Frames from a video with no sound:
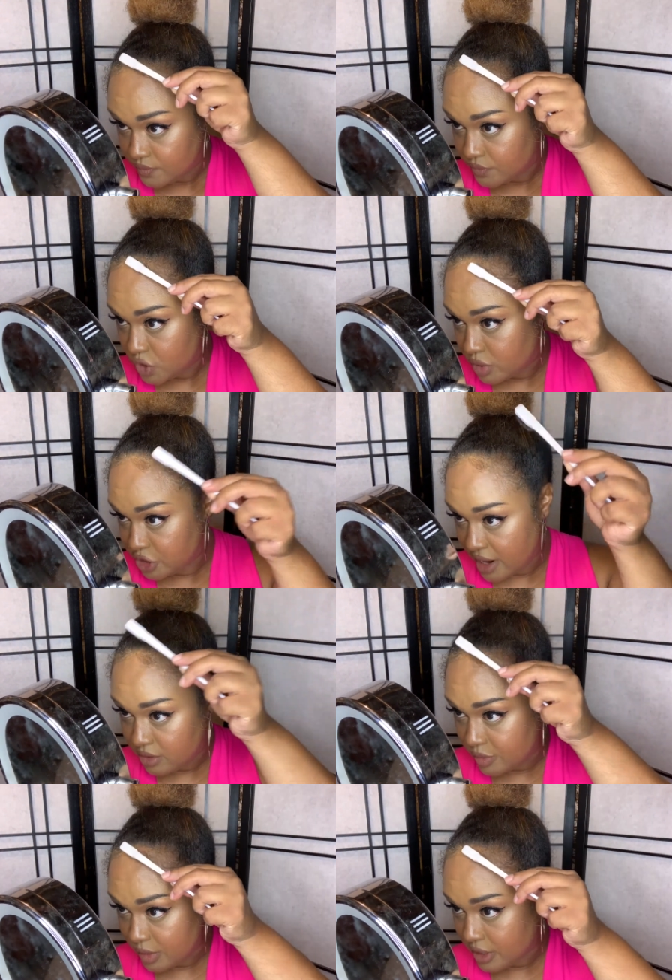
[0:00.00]
to brush out
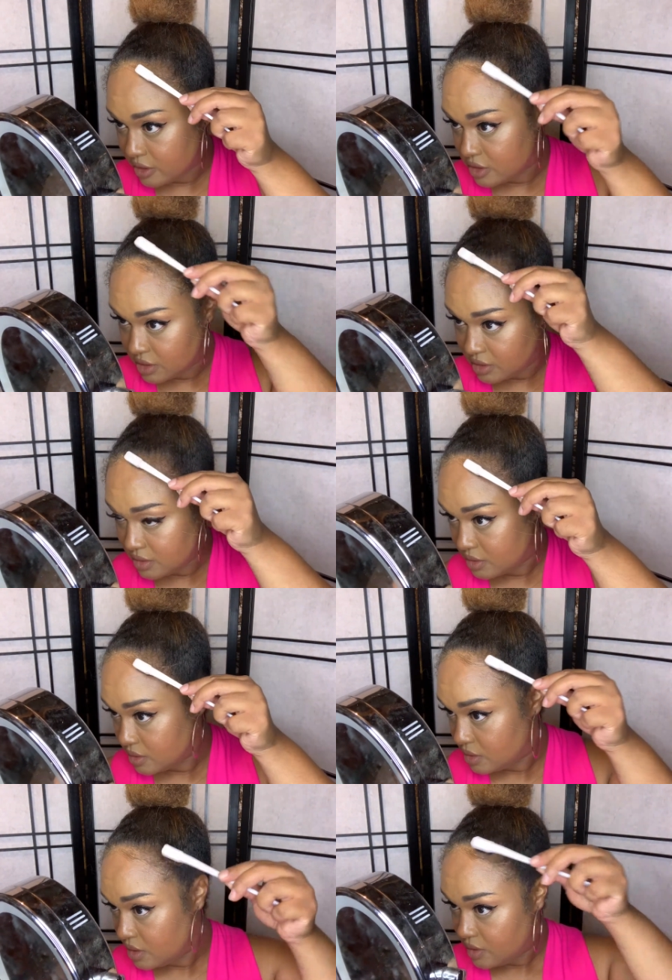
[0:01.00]
our baby hairs.
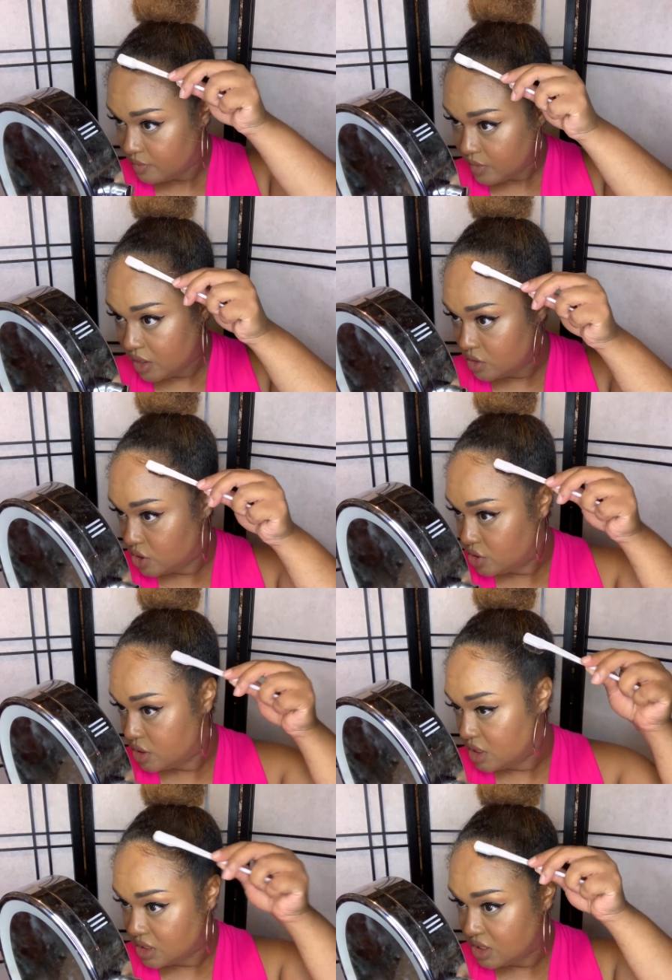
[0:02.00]
And you just do
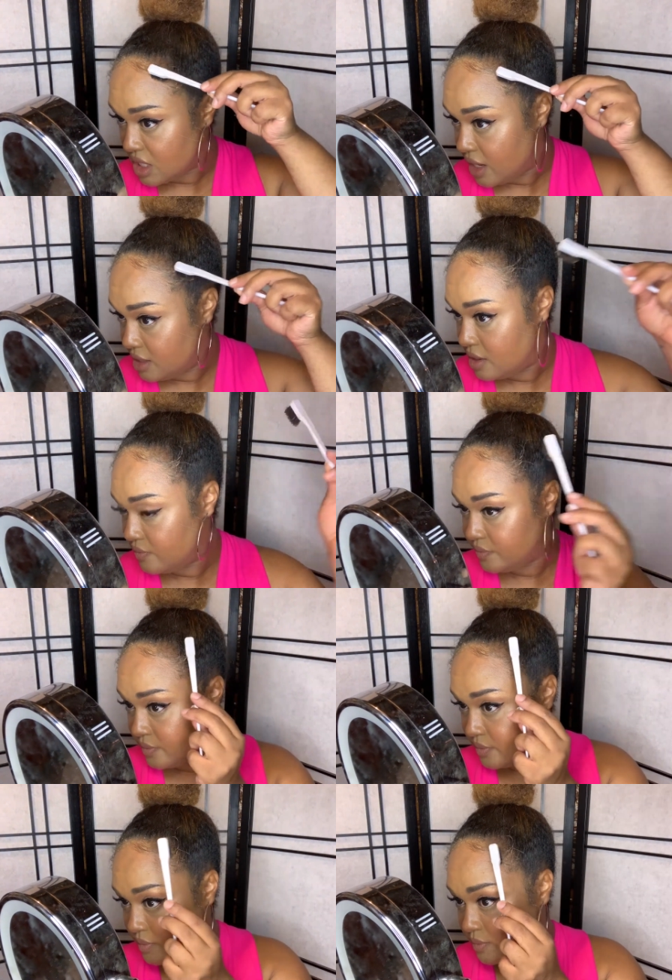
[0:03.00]
this in a design
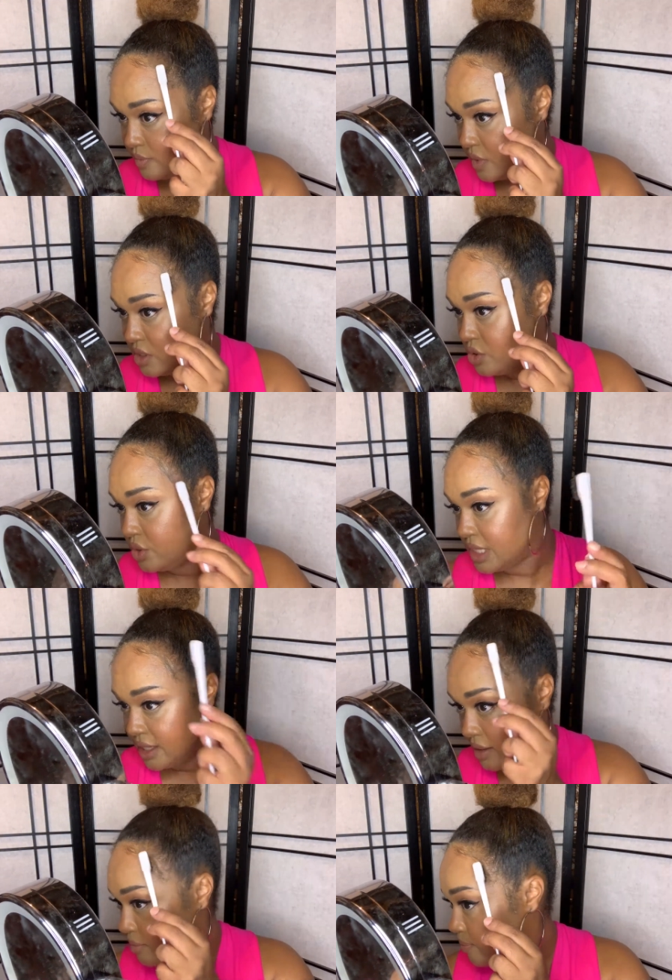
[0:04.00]
that is to your liking.